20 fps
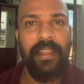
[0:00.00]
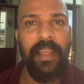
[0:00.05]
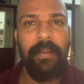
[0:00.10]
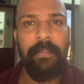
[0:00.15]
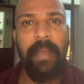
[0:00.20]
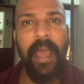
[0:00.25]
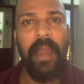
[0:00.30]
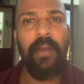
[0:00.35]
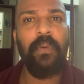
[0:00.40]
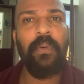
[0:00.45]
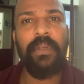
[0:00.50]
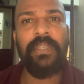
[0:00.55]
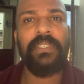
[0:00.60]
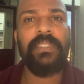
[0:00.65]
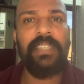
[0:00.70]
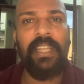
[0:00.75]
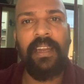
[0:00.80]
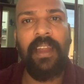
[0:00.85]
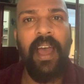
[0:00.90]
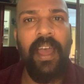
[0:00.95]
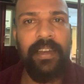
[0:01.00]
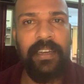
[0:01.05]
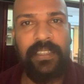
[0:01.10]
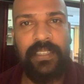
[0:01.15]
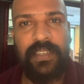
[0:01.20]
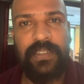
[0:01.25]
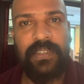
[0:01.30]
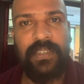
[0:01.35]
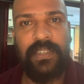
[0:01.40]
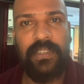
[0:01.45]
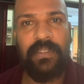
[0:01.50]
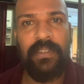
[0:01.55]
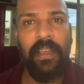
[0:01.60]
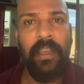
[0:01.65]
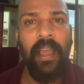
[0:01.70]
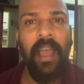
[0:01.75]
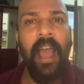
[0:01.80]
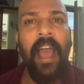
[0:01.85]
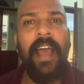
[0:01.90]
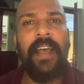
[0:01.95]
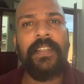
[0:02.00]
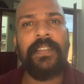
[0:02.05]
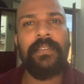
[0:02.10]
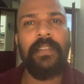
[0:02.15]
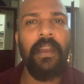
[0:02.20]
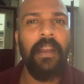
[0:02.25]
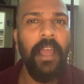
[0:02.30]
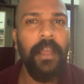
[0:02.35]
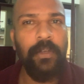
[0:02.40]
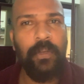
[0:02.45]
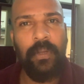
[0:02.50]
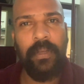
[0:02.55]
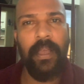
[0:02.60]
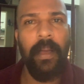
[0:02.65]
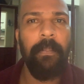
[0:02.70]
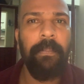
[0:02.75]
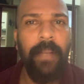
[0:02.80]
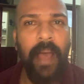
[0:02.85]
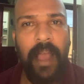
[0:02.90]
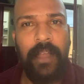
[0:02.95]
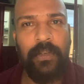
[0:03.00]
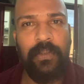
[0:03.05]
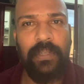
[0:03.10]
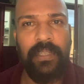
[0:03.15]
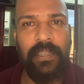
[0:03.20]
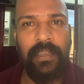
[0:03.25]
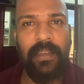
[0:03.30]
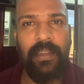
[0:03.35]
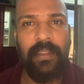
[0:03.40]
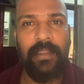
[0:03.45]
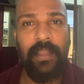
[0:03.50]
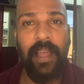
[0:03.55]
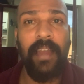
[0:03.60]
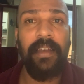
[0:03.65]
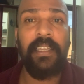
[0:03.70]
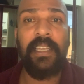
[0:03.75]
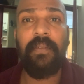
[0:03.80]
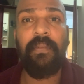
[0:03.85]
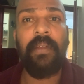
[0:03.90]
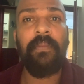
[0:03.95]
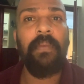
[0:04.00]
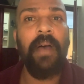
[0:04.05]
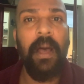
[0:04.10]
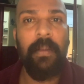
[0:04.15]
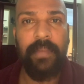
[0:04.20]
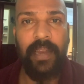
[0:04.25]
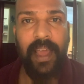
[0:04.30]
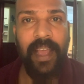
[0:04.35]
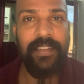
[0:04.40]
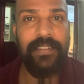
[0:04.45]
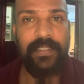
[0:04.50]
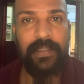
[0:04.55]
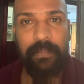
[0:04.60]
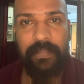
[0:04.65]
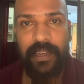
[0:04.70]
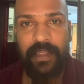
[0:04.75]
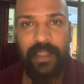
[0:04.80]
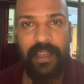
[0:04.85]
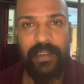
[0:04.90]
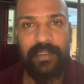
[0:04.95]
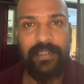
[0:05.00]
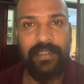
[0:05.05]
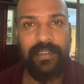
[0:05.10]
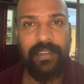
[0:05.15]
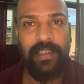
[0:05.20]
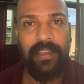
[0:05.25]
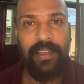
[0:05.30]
the man who is denied justice has the right to come back to the earth, and even Vamana accepted that.